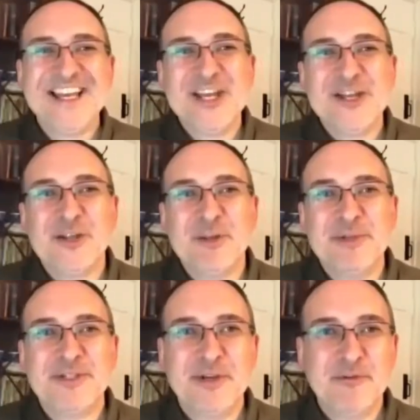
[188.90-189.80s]
So the
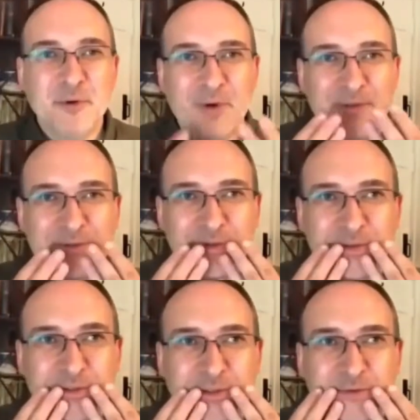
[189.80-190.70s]
material ones,
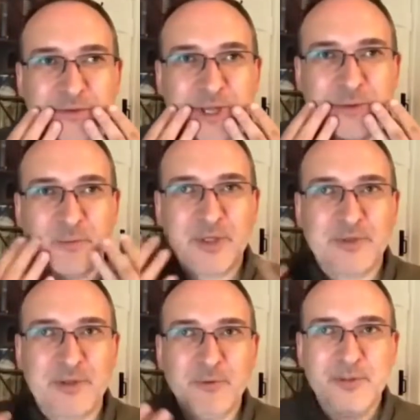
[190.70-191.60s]
they're
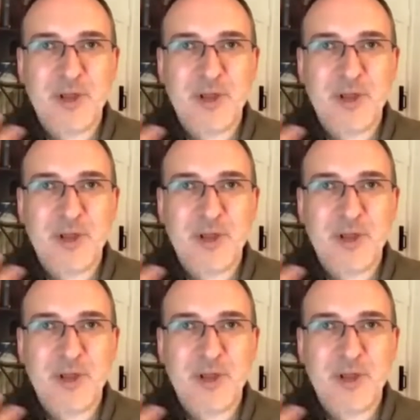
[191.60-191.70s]
almost